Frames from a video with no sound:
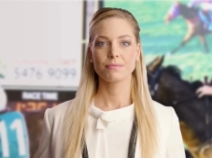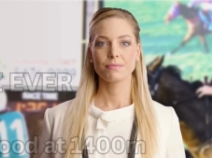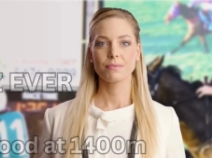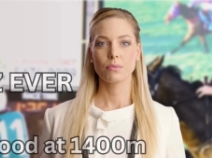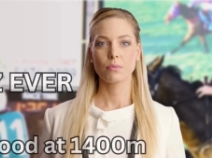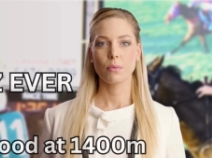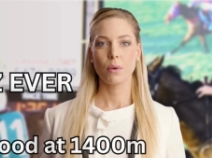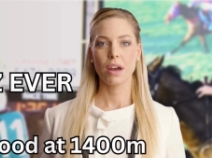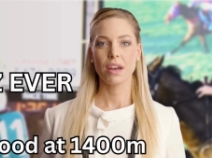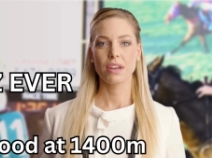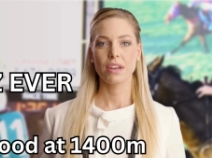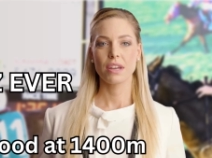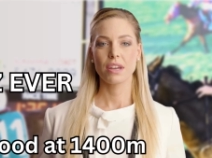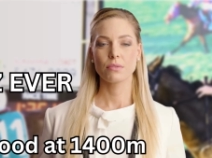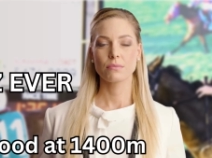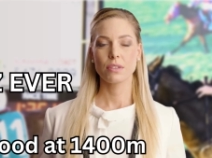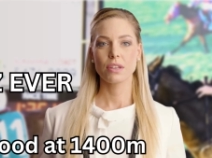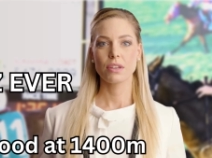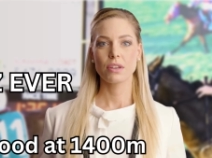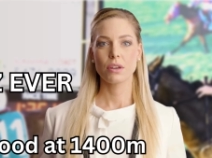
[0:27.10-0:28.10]
Race
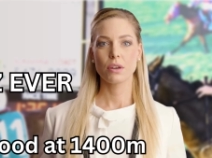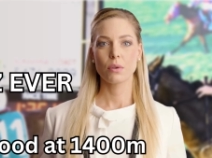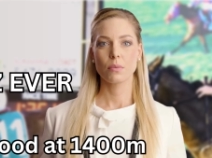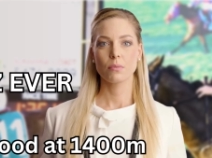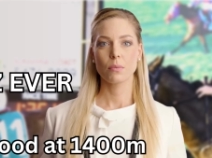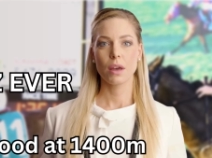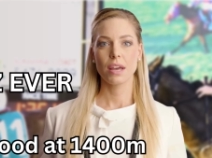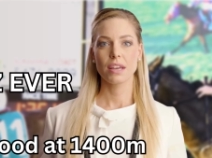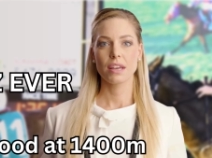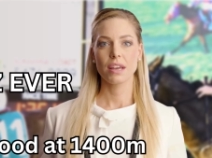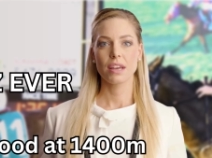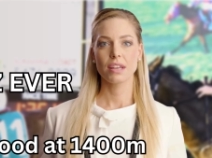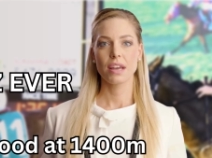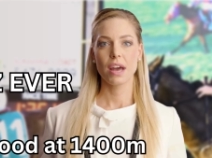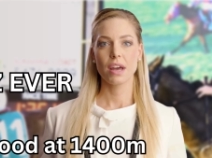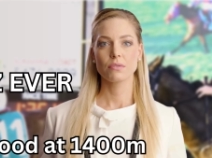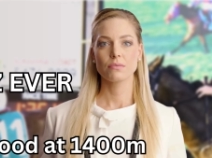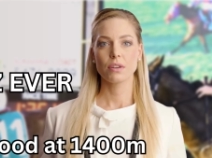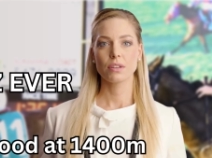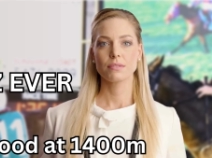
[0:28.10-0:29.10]
7, Ready Azz
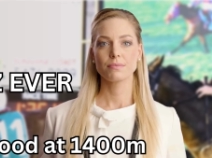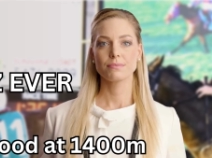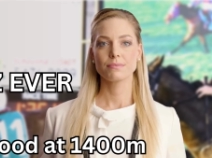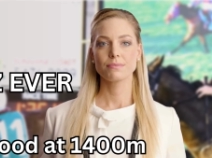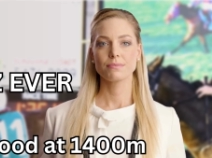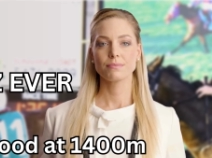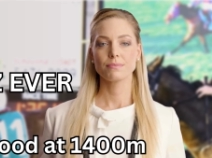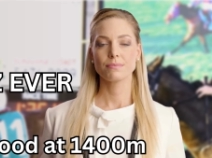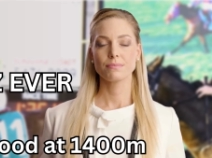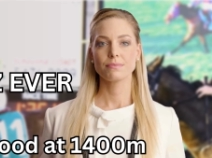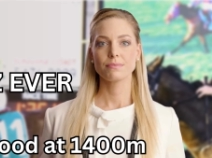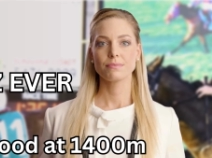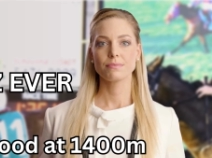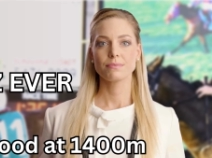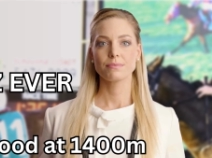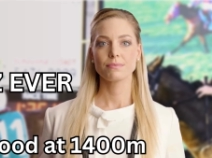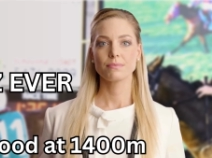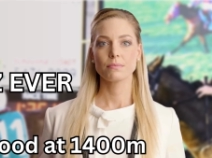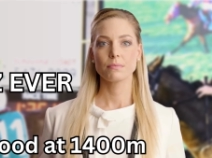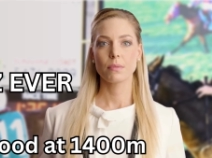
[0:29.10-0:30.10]
Ever.
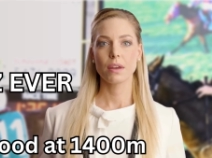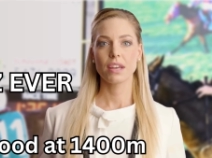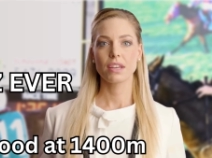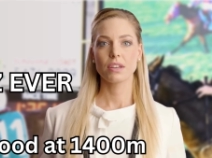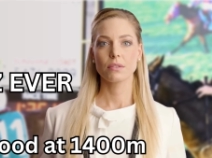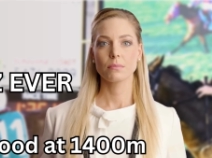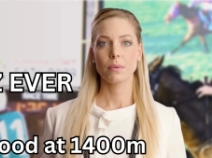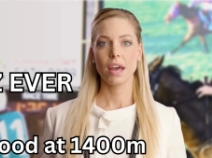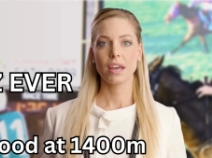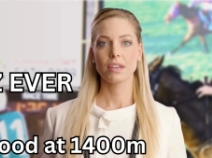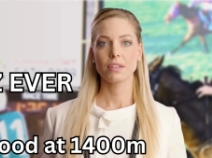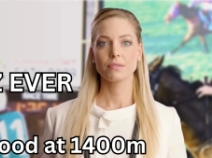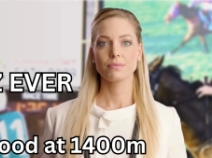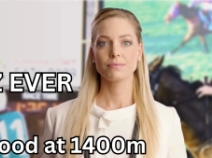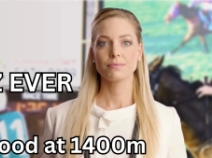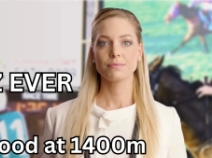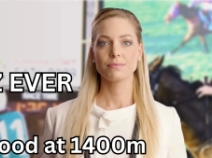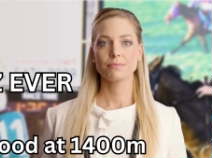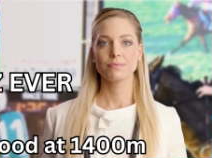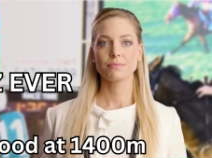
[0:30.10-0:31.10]
Best bet
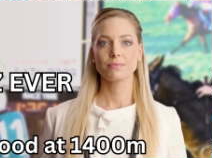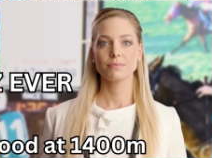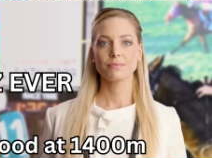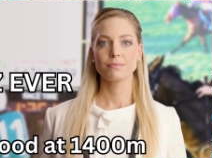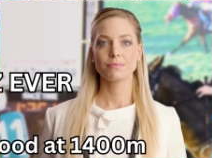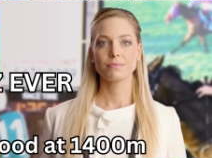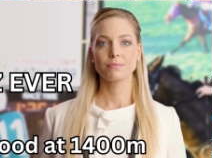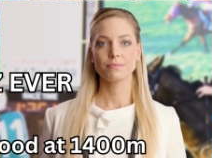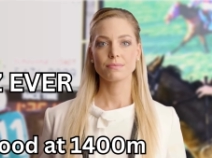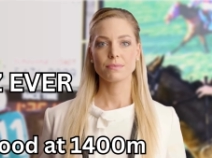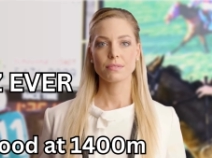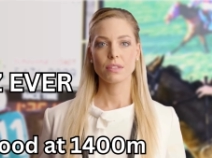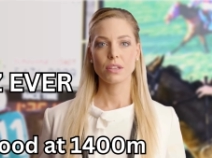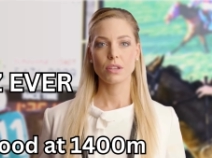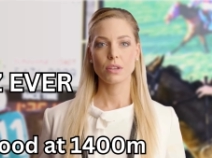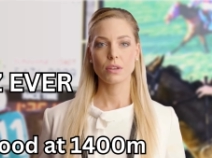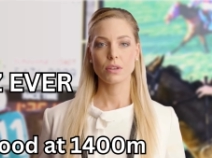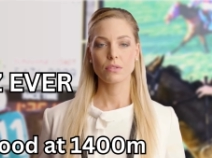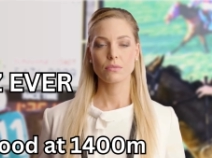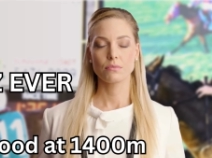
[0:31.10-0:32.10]

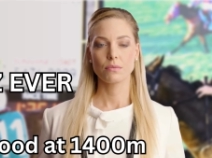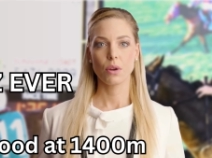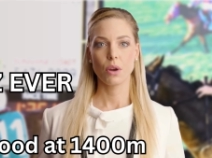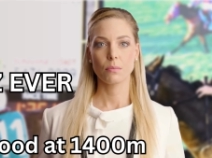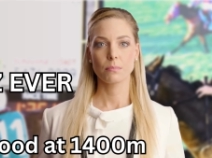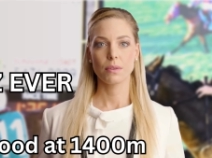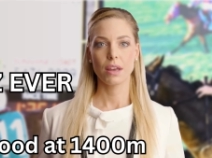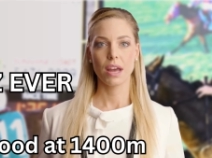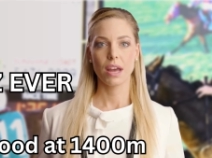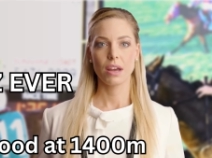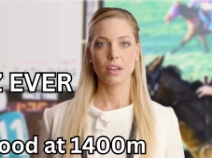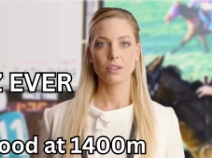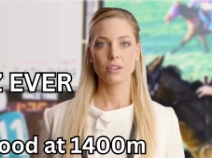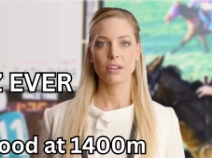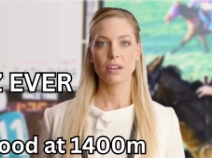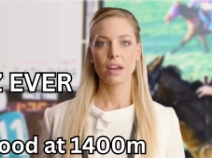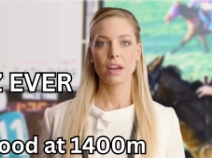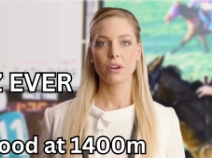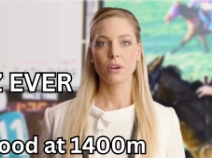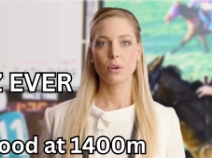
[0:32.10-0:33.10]
solid form
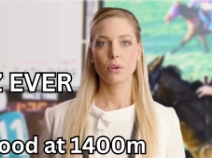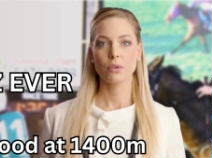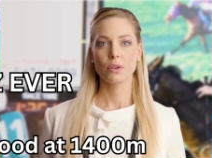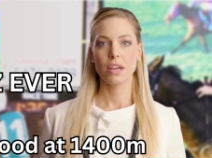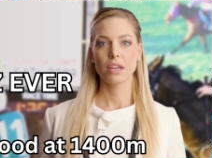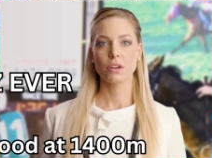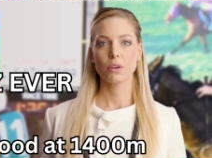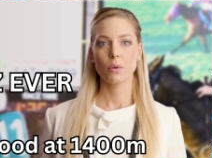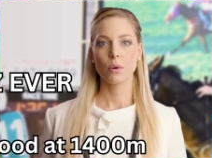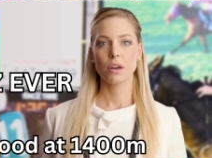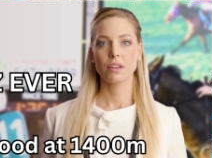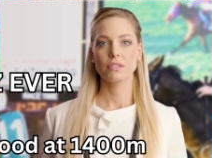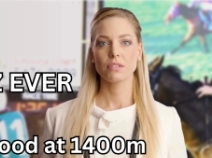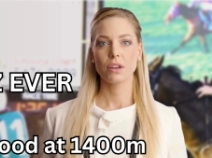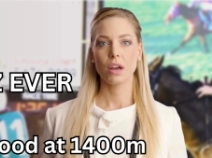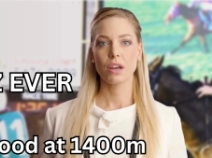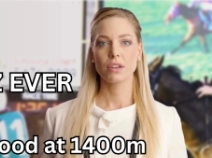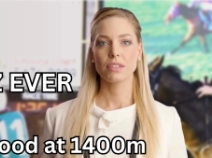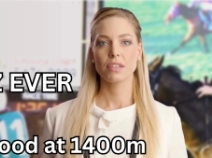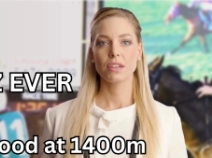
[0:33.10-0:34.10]
lines and good at
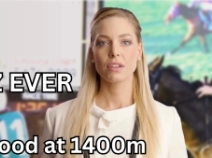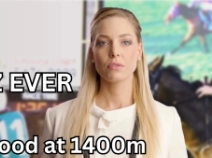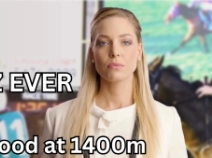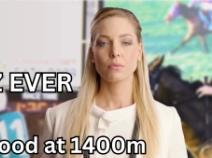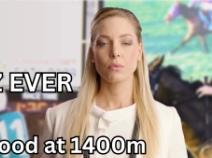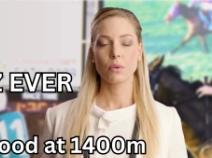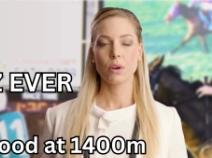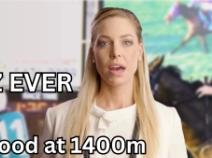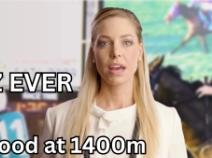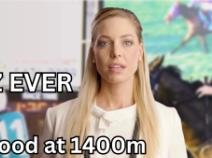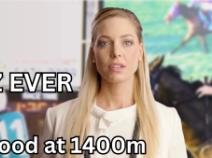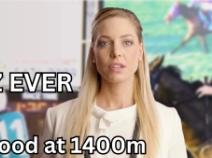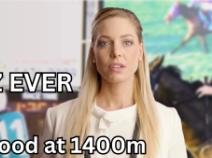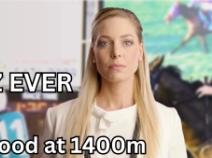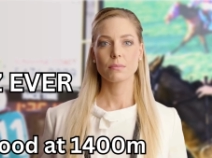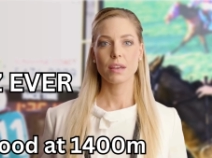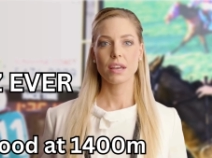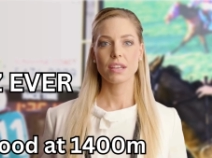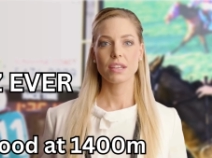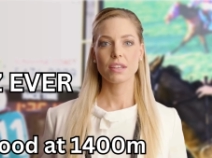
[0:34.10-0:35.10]
1,400
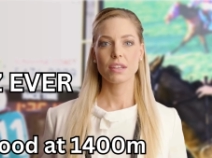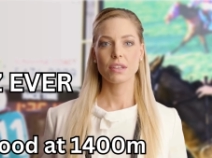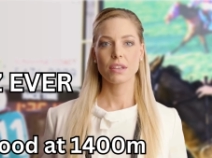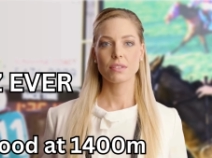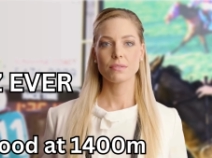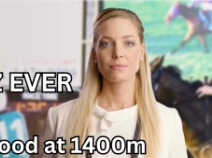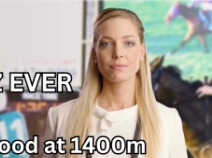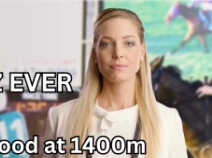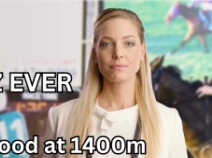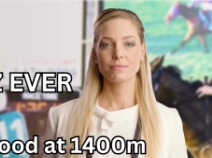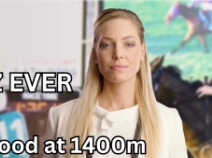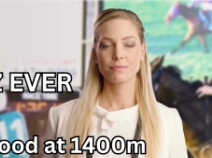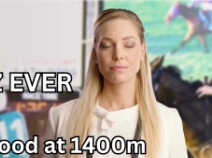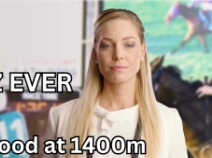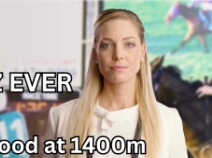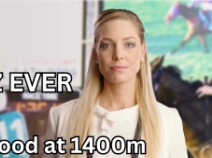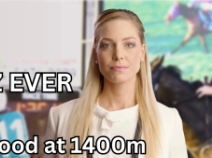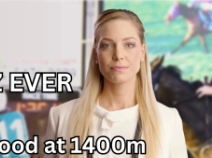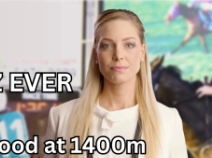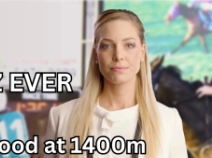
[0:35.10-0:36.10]
meters.
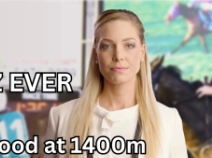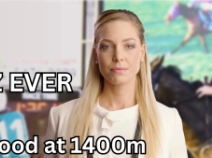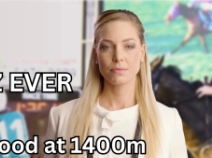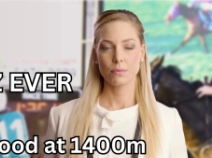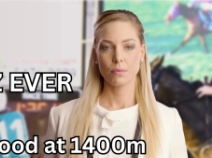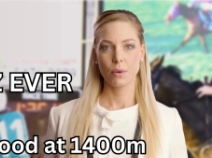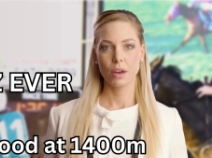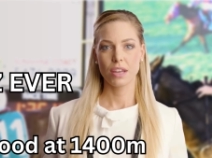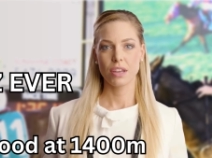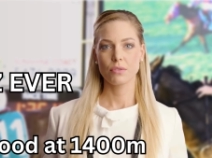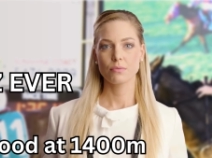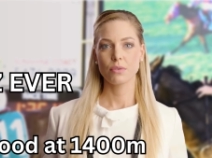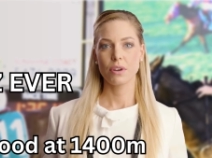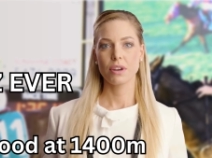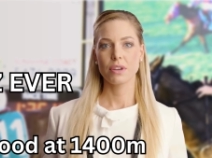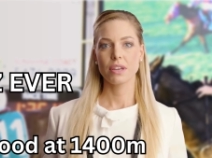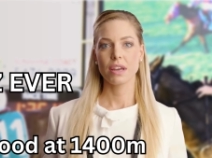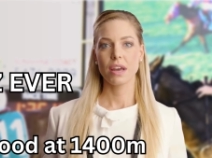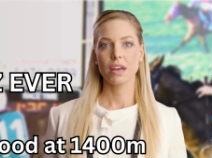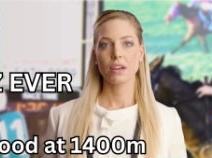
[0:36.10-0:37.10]
Race
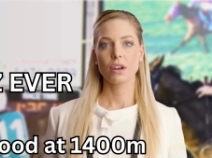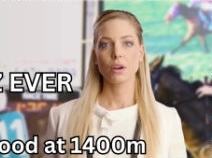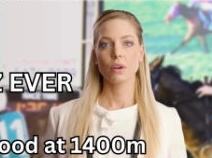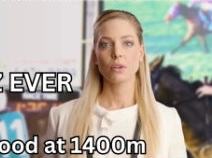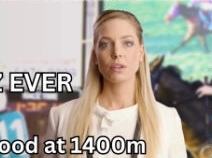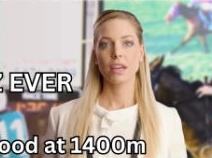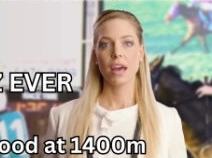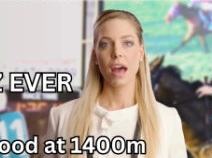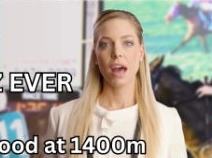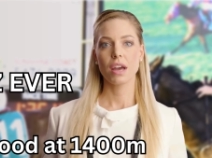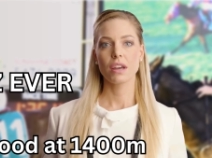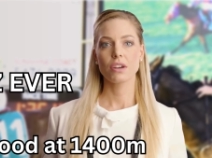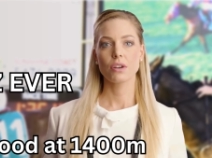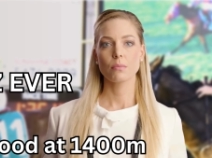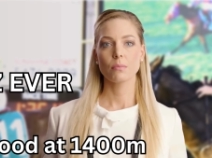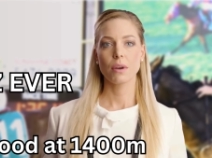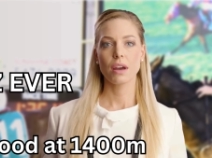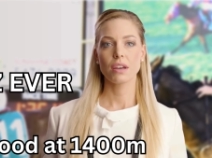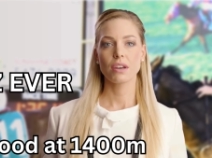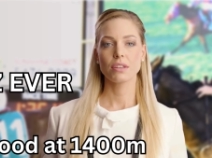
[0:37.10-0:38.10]
fit and looks hard to
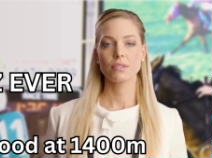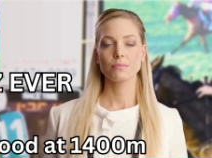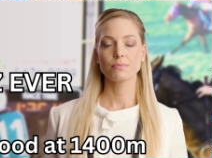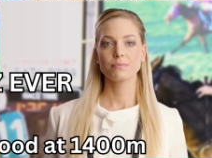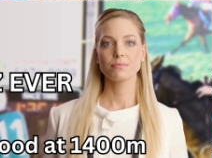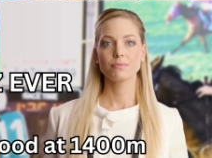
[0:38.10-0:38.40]
beat.